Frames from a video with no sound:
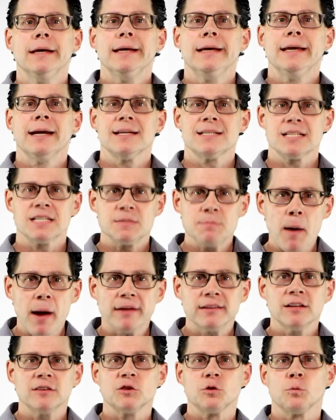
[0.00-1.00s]
And I
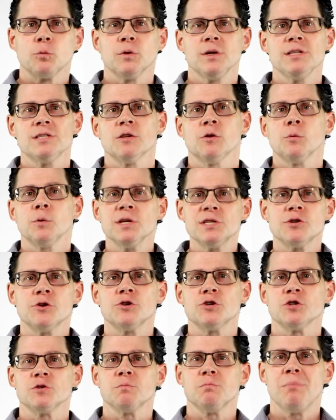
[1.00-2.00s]
suspect that the reason the
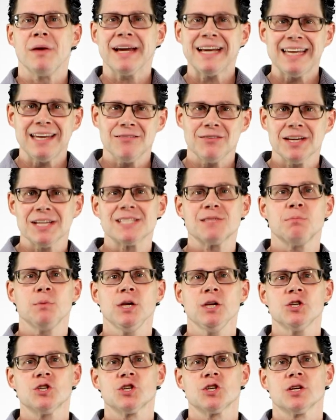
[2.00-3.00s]
researchers picked giving a
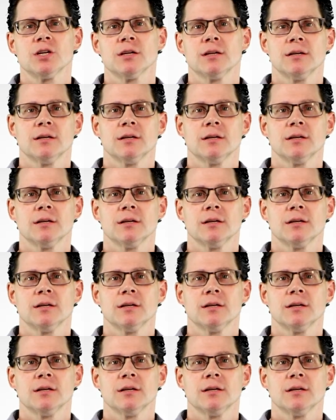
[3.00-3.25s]
speech